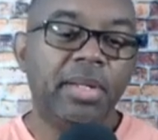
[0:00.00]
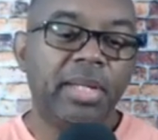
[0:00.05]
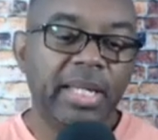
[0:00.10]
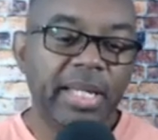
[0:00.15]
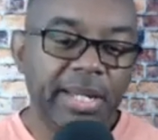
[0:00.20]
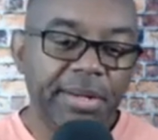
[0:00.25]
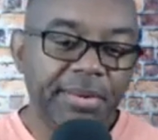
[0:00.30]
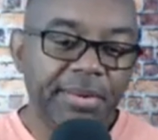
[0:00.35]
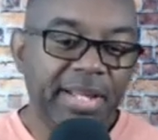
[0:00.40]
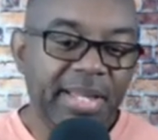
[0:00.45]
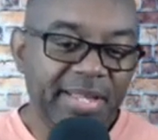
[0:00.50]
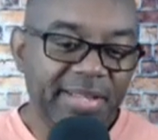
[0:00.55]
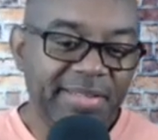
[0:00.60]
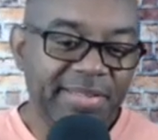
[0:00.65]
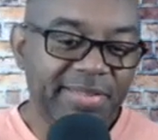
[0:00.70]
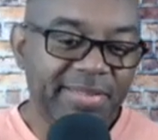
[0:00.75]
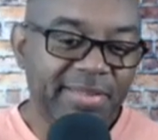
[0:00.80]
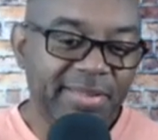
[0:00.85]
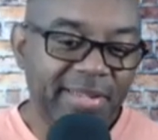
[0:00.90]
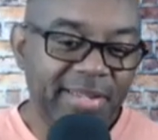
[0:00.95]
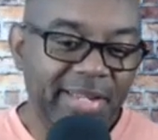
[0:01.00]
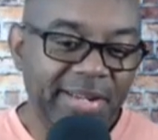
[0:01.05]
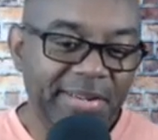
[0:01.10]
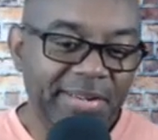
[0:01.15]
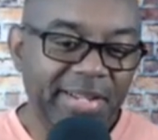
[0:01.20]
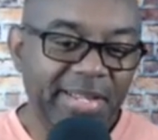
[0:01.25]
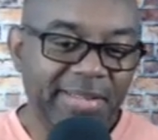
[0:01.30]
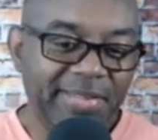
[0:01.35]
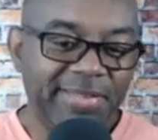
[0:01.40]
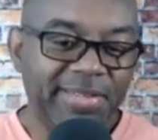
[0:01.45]
Here it
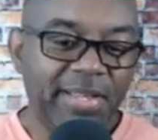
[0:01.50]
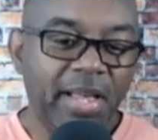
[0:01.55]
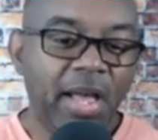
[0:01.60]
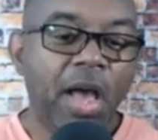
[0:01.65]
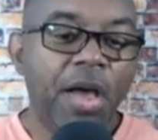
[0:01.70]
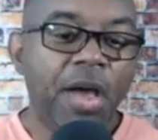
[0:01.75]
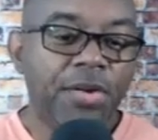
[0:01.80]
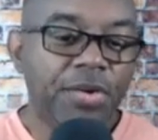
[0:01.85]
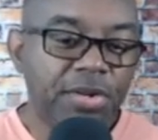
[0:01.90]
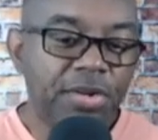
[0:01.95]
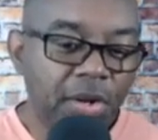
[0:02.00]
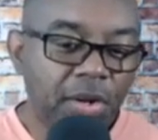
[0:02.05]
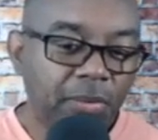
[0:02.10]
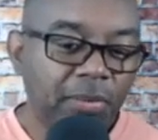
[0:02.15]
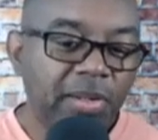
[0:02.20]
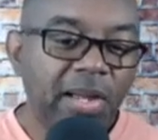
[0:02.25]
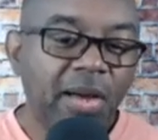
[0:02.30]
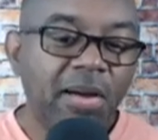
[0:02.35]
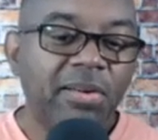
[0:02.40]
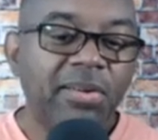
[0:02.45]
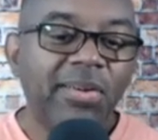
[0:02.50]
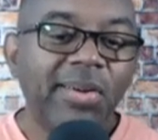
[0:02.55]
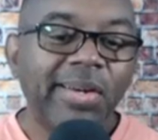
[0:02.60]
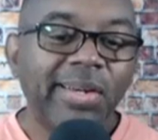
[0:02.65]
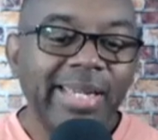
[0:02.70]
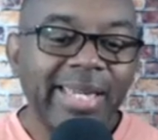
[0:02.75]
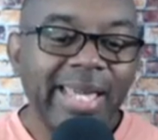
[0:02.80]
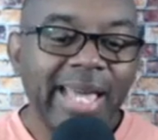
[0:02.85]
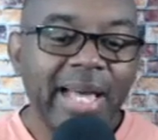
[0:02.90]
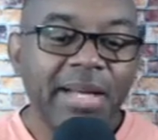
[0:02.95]
is. No longer
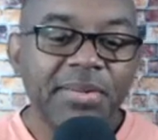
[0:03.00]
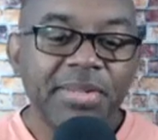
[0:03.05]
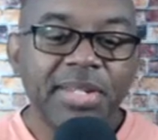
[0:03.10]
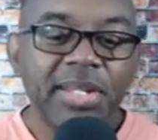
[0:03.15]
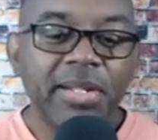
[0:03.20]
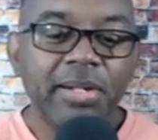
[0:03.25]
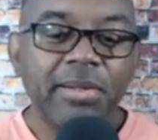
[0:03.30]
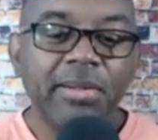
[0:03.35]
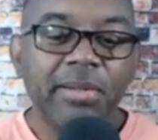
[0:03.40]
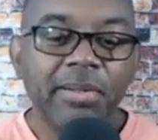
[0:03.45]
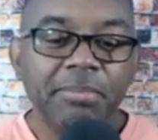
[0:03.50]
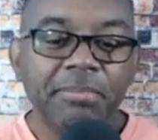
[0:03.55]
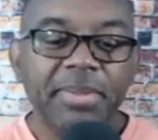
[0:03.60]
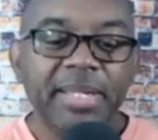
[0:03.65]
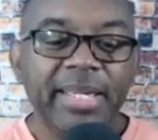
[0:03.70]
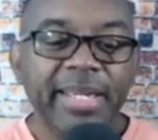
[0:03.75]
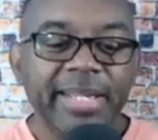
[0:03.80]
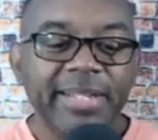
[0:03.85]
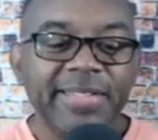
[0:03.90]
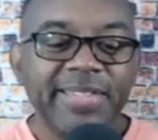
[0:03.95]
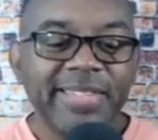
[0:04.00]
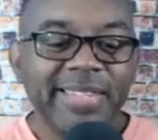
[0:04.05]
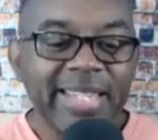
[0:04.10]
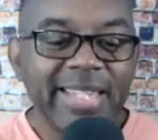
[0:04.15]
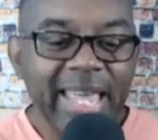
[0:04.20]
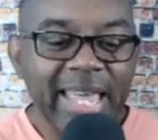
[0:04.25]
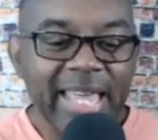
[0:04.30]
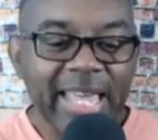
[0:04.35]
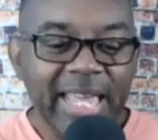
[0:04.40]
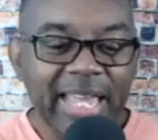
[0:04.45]
counting on being
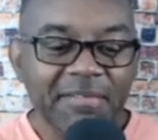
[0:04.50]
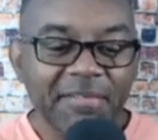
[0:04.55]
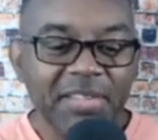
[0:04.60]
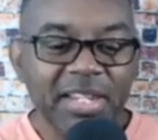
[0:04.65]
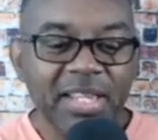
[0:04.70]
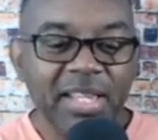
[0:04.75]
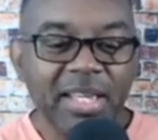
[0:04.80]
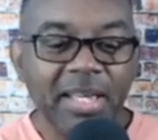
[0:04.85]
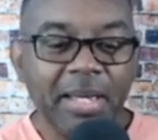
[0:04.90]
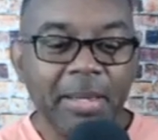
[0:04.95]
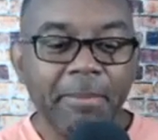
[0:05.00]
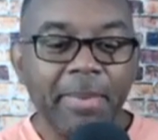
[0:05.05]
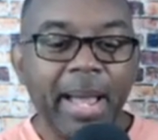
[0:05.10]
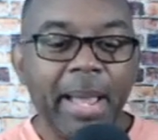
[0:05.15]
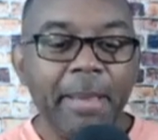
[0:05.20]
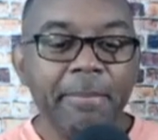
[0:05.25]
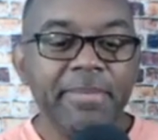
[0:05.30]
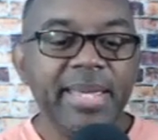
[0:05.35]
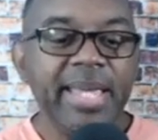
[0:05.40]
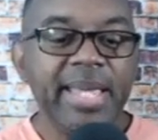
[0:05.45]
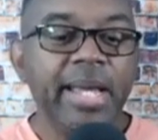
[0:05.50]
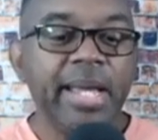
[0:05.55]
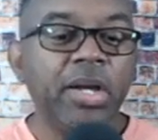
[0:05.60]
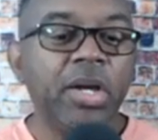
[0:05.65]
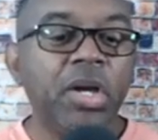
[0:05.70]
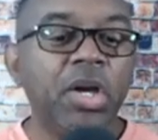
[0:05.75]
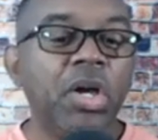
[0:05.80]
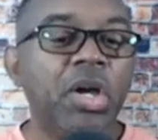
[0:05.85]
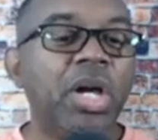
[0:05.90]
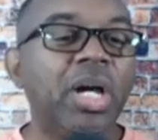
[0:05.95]
saved by being
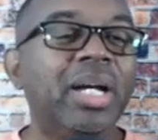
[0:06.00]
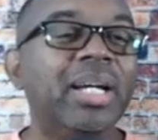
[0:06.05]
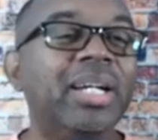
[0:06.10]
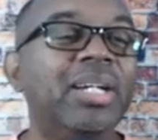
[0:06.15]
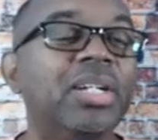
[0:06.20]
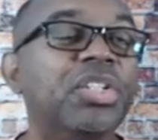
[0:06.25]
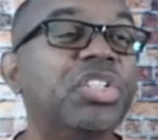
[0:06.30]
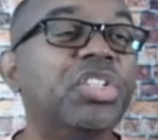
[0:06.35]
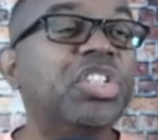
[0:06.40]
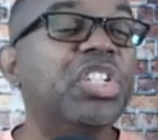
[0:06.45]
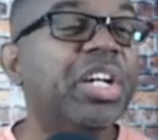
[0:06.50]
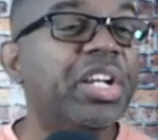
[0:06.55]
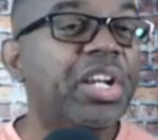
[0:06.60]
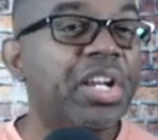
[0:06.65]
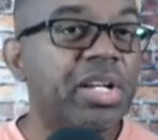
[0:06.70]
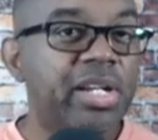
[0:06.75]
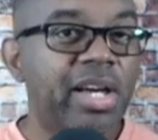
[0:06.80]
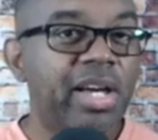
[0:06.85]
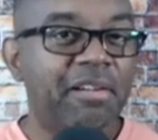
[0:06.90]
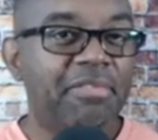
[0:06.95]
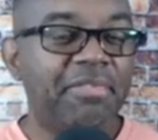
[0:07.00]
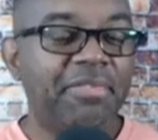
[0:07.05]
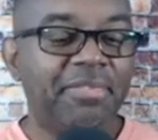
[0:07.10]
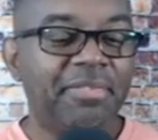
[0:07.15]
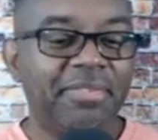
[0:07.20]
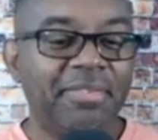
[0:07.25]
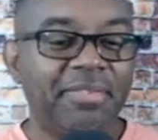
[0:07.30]
good enough